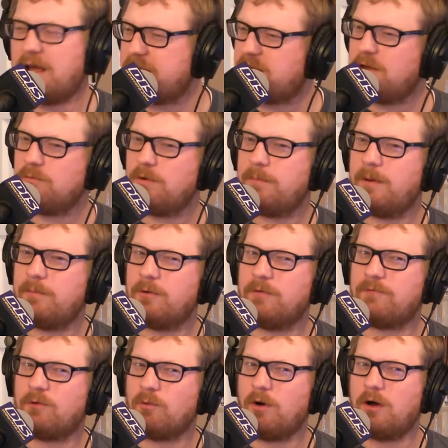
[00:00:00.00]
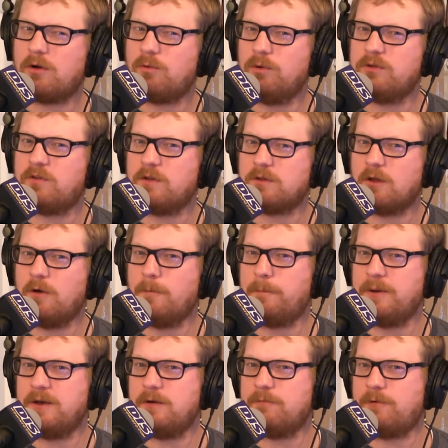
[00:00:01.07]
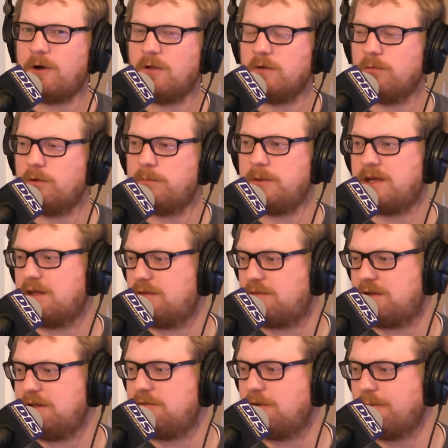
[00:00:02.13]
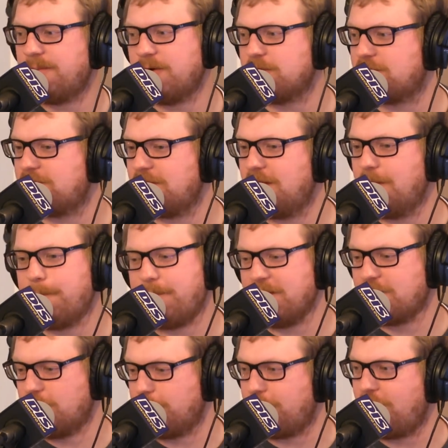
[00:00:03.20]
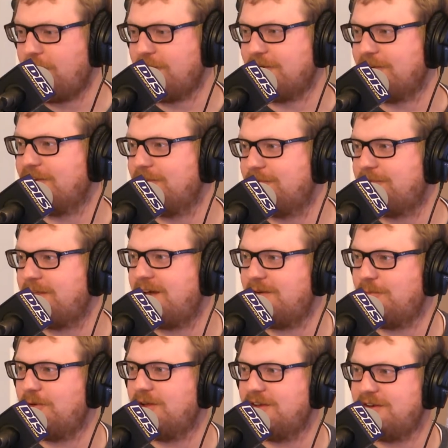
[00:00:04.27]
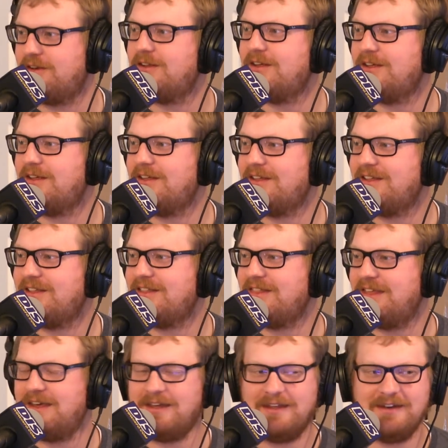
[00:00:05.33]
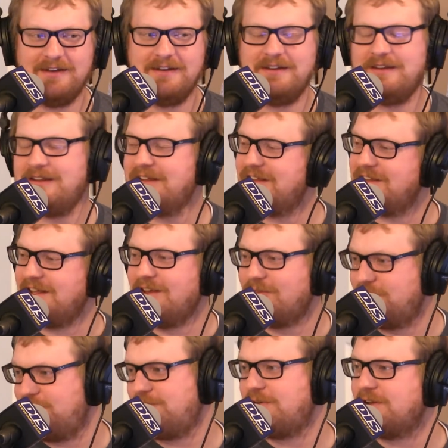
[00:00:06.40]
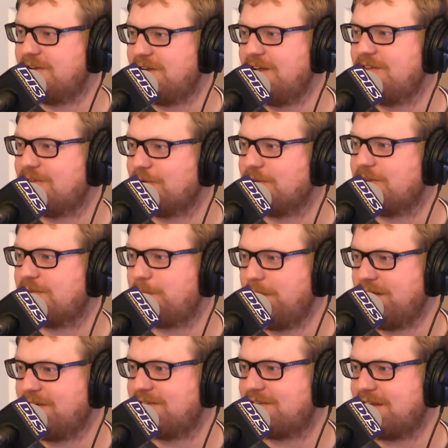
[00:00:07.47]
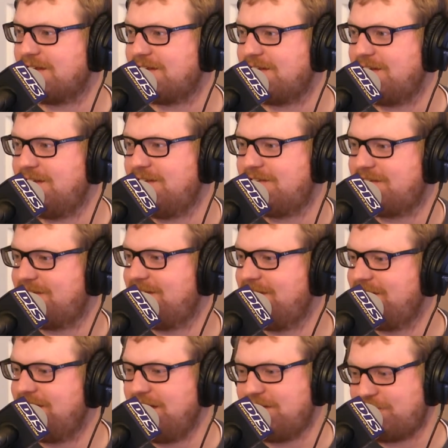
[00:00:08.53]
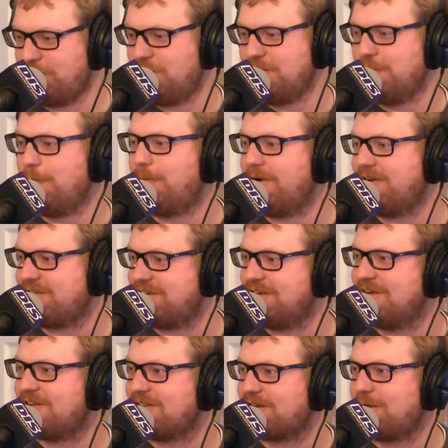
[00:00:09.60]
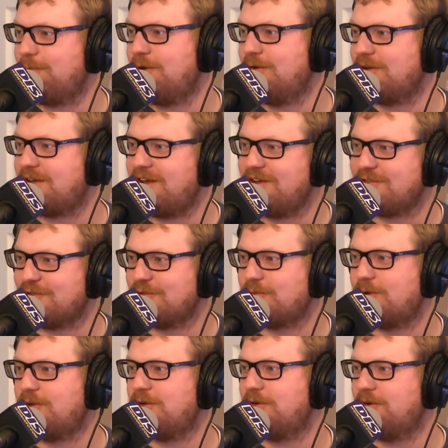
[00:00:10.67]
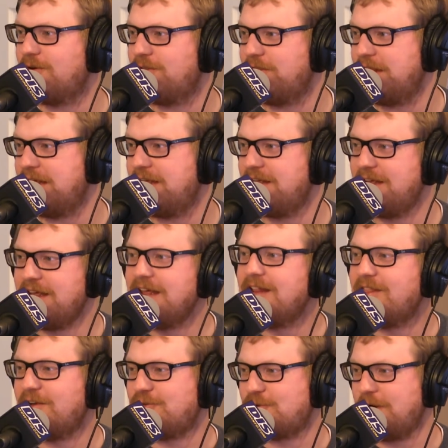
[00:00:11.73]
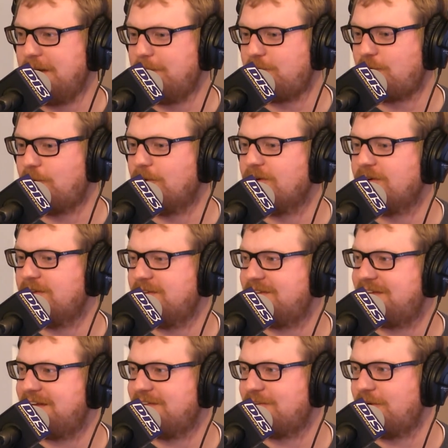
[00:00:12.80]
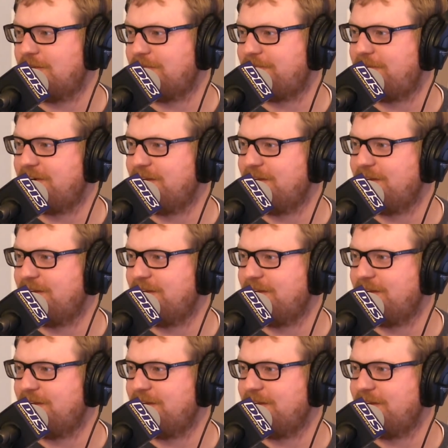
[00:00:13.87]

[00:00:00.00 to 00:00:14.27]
can't remember if The Rock was at the opening of Hollywood because he's almost a bigger part of that one than even Vin Diesel is, because like he's the one who breaks in on the communications while you're on the tram tour and says all the funny